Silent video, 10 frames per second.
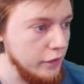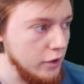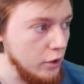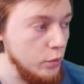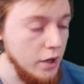
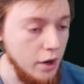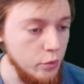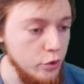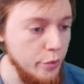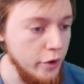we got
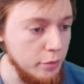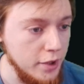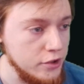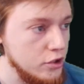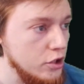Wooburg
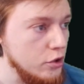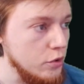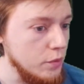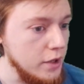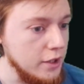+2,
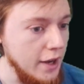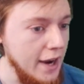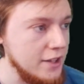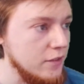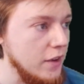we can
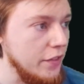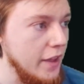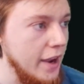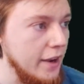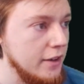activate
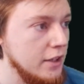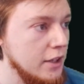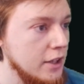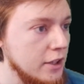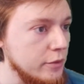that.
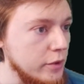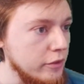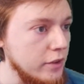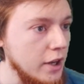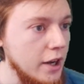
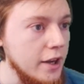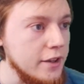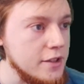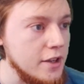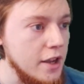We've
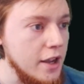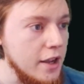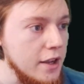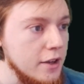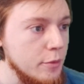got
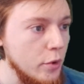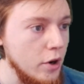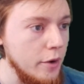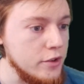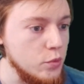a
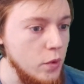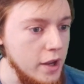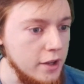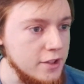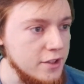Mirari's
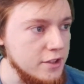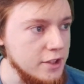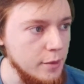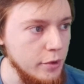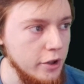Wake to
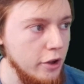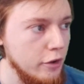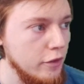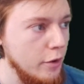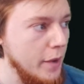double all
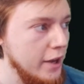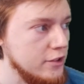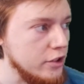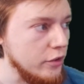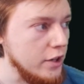of our mana
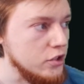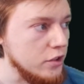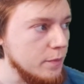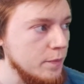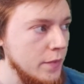
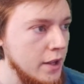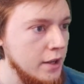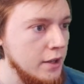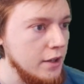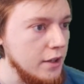generation.
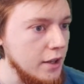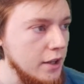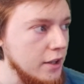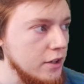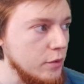
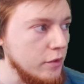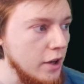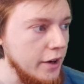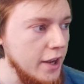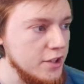And we've
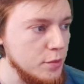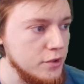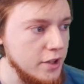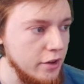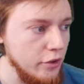got an Esper
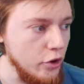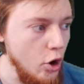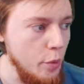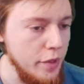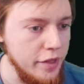Sentinel to
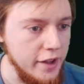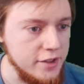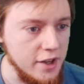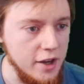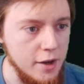open things
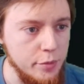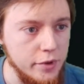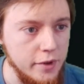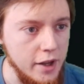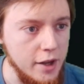up,
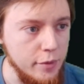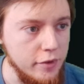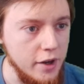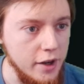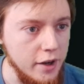and we've
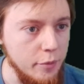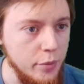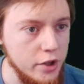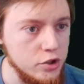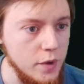got a
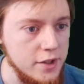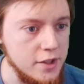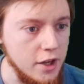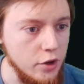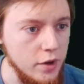bunch of ways to
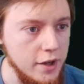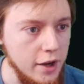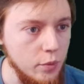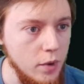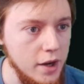get green
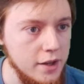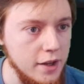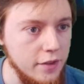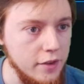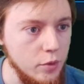and white,
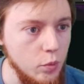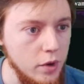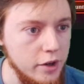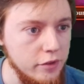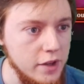and then
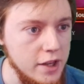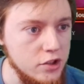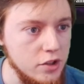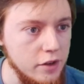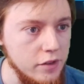one of
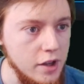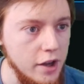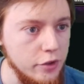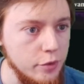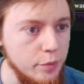each of the
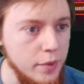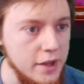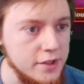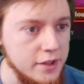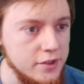other
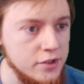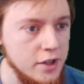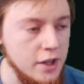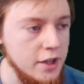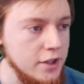basics,
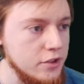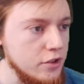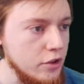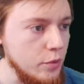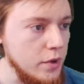
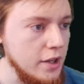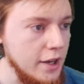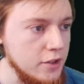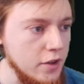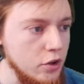so that we can
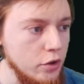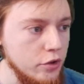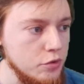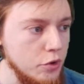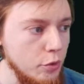activate
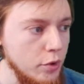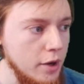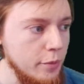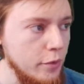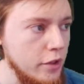Golos with no
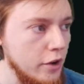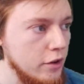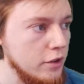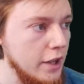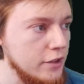problem with
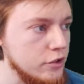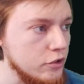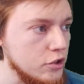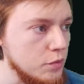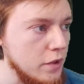our land
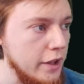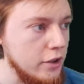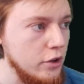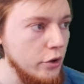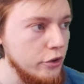searches, with like
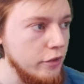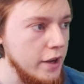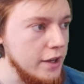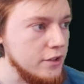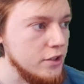
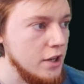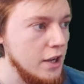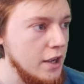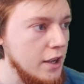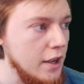Cultivate,
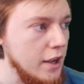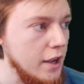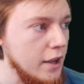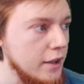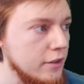
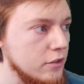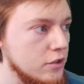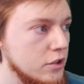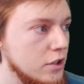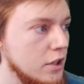and
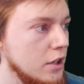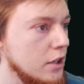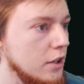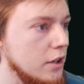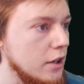
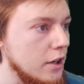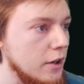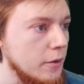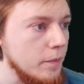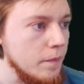
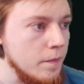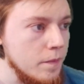our